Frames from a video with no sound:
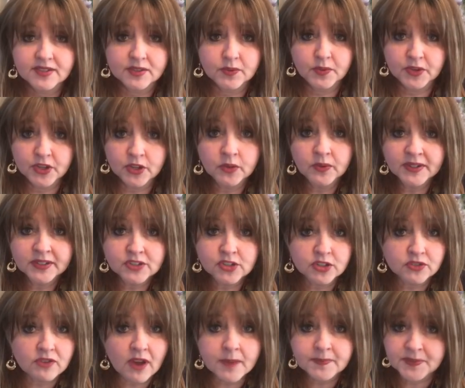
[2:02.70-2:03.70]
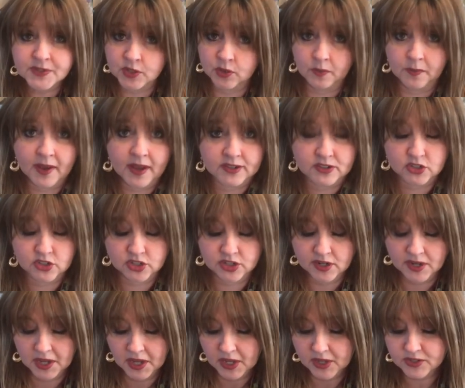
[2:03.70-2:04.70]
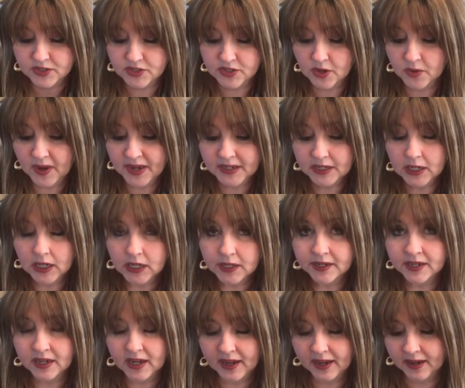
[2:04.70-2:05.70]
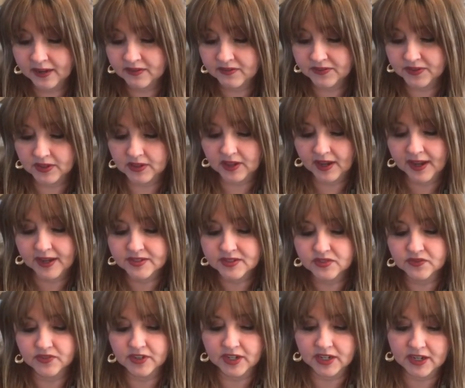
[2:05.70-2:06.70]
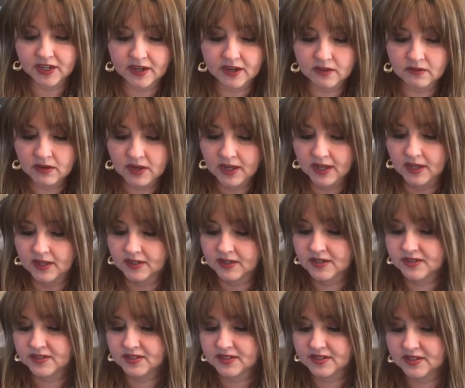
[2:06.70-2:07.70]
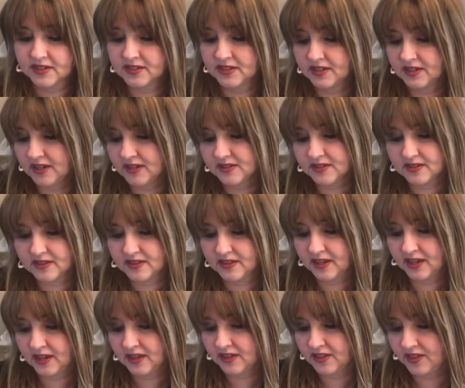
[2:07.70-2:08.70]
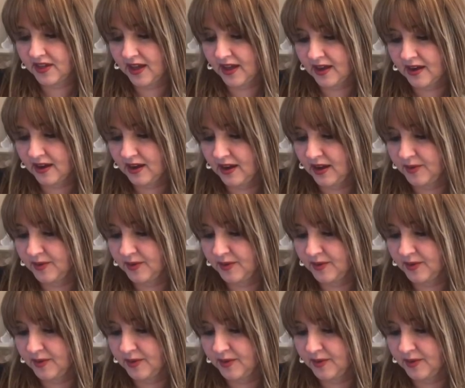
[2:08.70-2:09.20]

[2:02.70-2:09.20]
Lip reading: said, well, you interrupt too much. So I cut it out of the last video because he says he doesn't think that